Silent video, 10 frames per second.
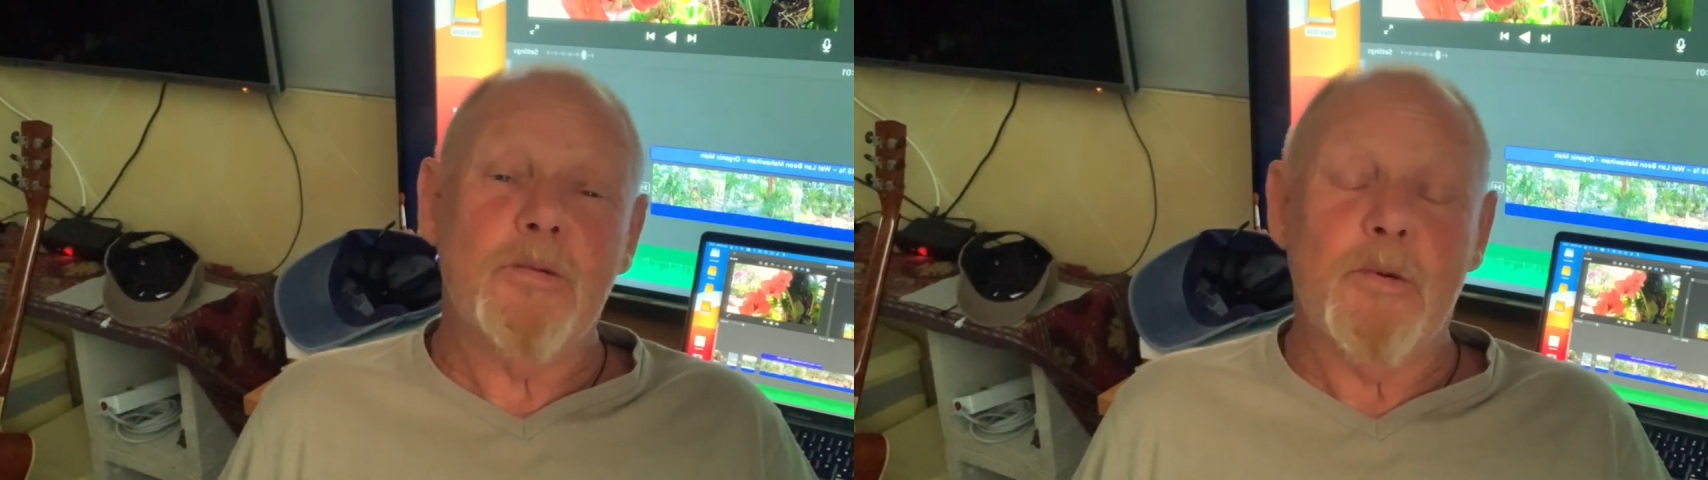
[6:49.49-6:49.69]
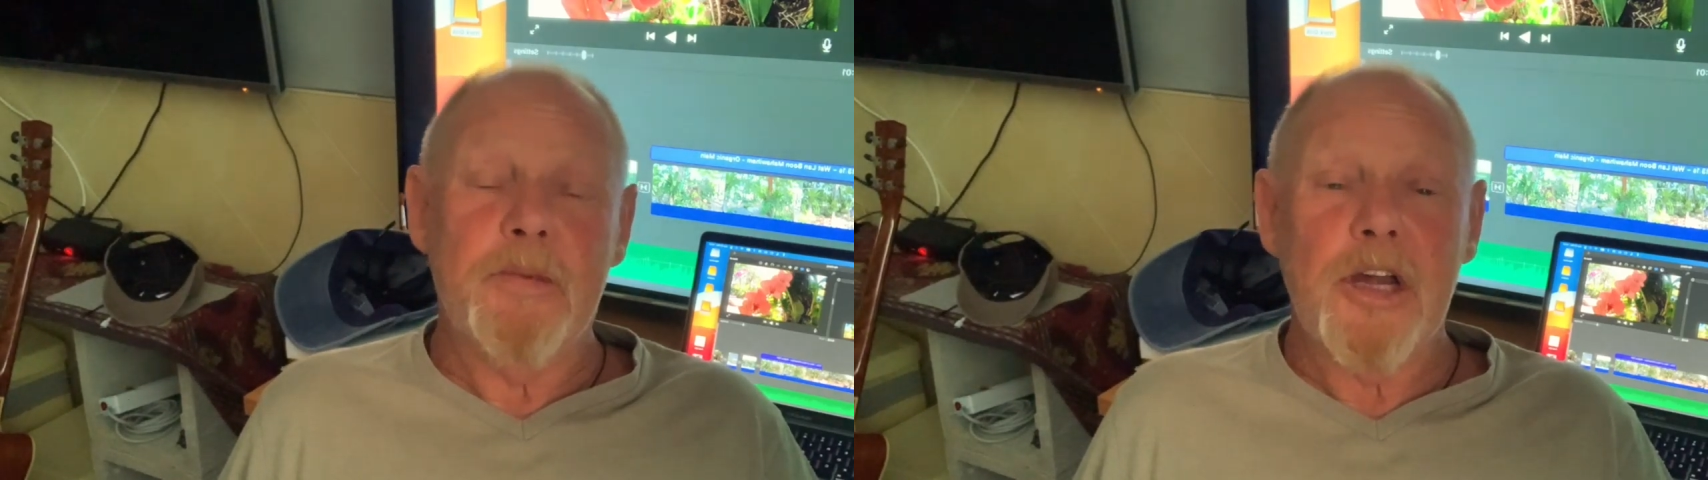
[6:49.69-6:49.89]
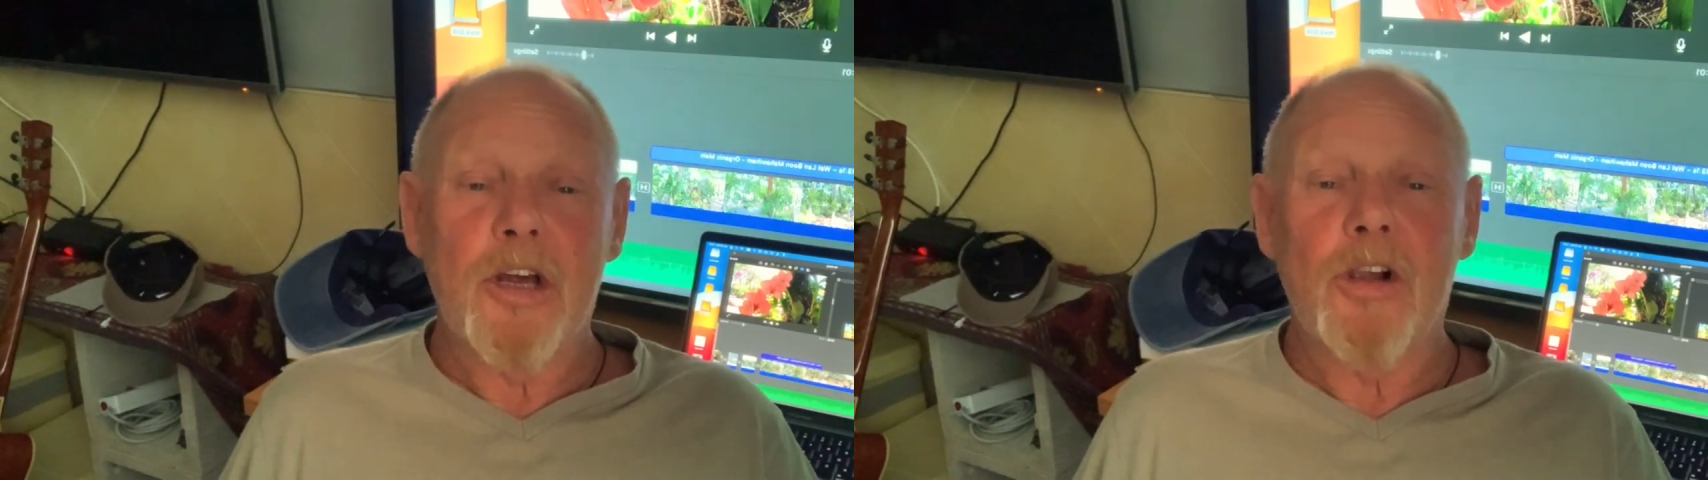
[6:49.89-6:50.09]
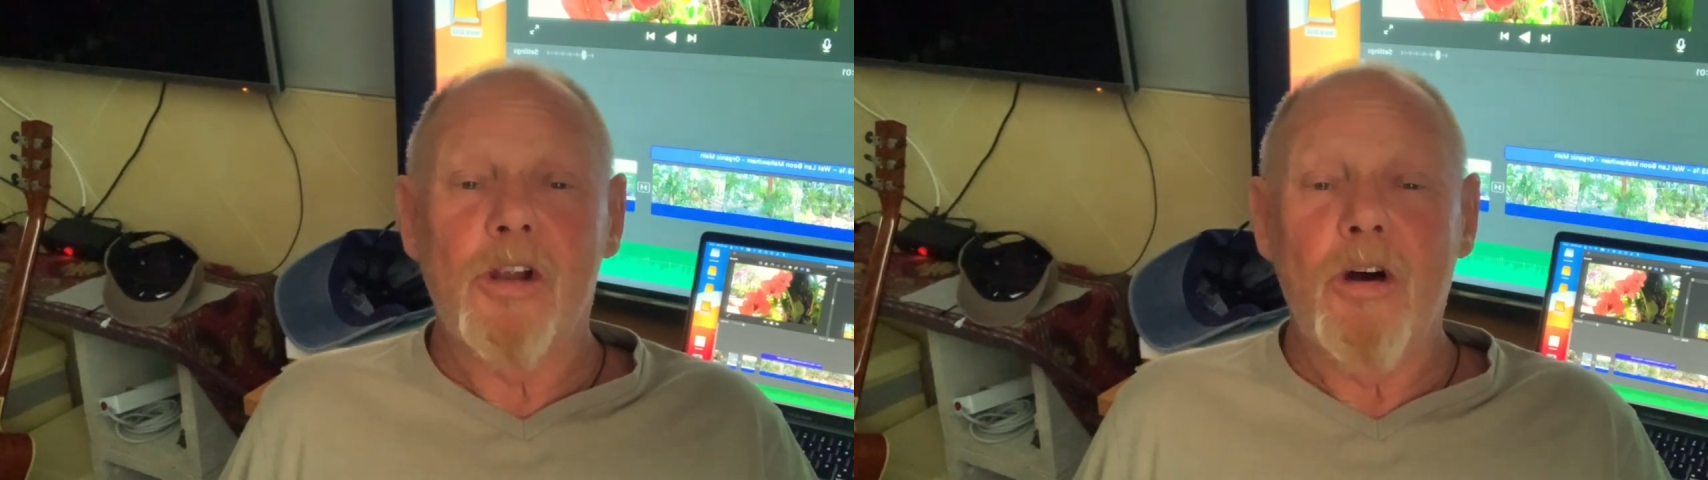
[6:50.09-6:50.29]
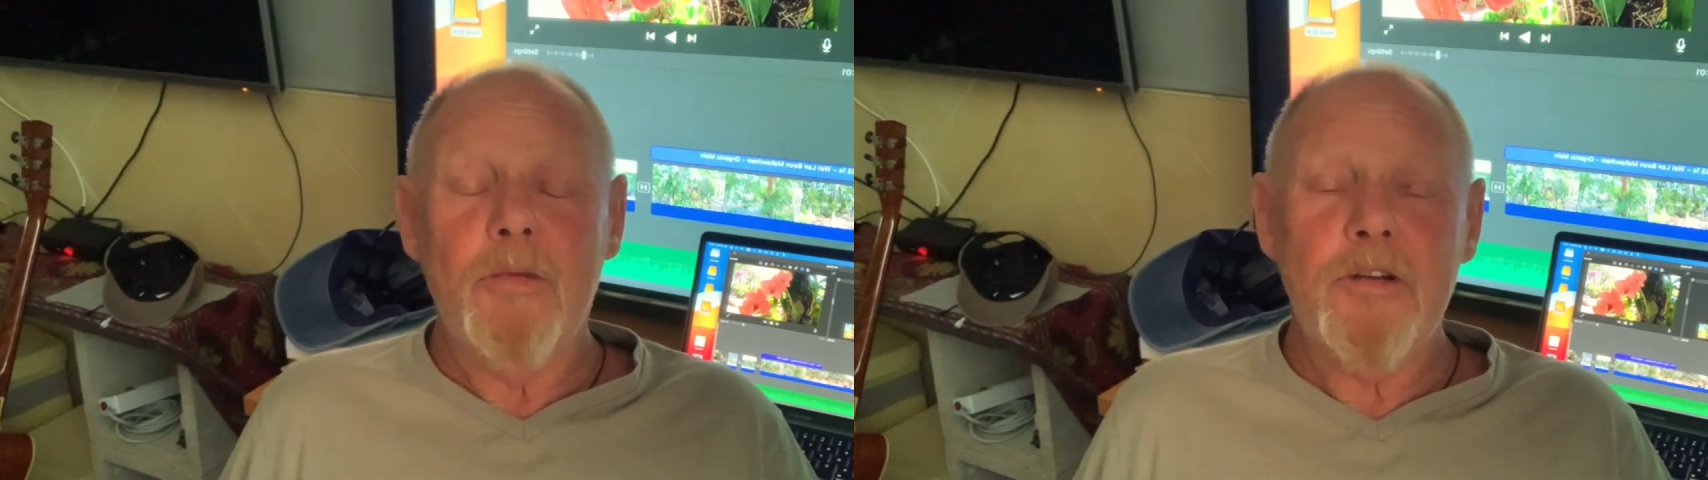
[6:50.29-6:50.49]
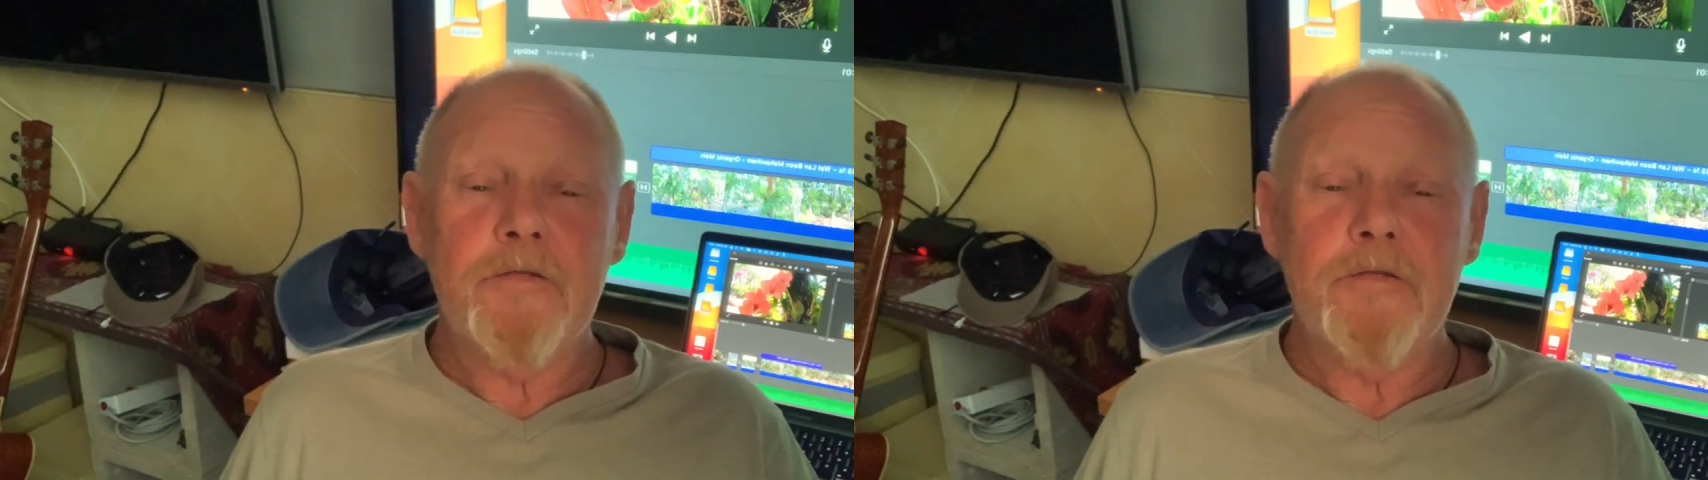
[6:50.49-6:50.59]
I'm about a kilometre